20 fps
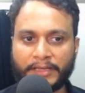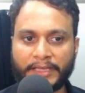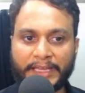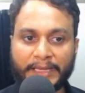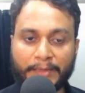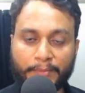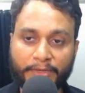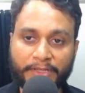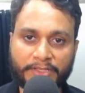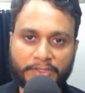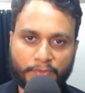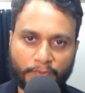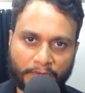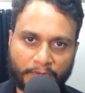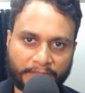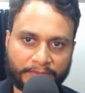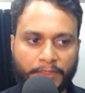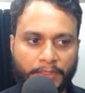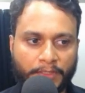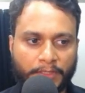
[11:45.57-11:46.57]
n plus
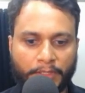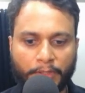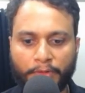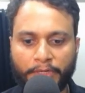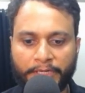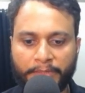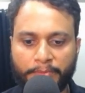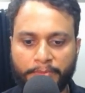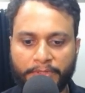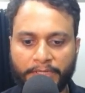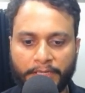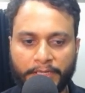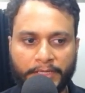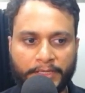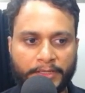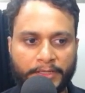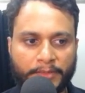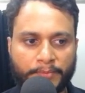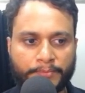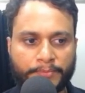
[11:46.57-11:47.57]
1. Now let me
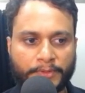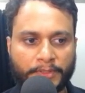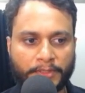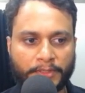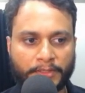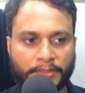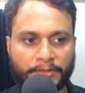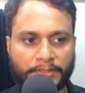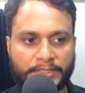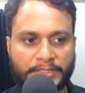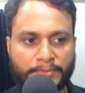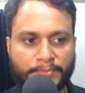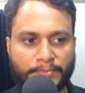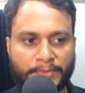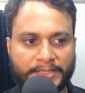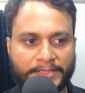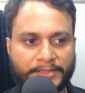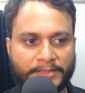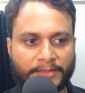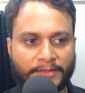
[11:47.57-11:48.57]
clean up this
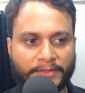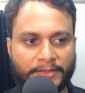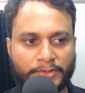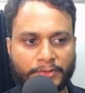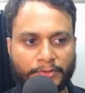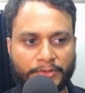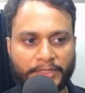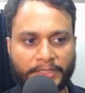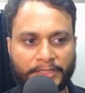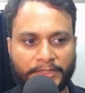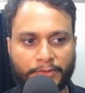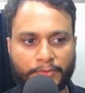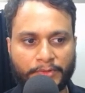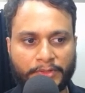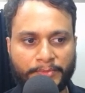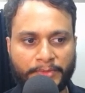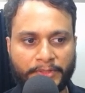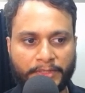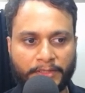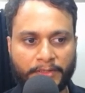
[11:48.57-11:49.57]
mess so that you
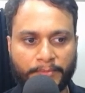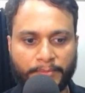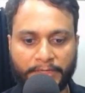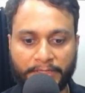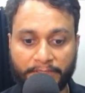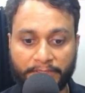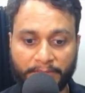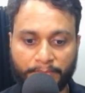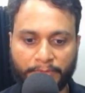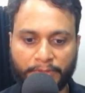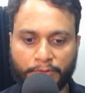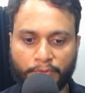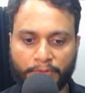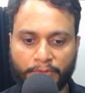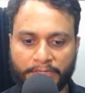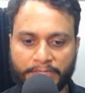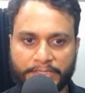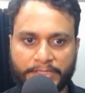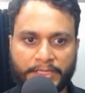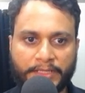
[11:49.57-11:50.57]
will be better able to
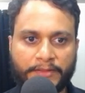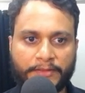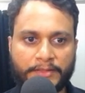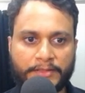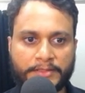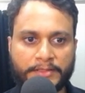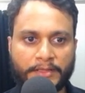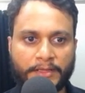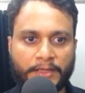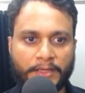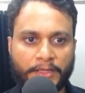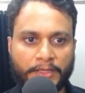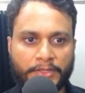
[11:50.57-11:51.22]
understand this.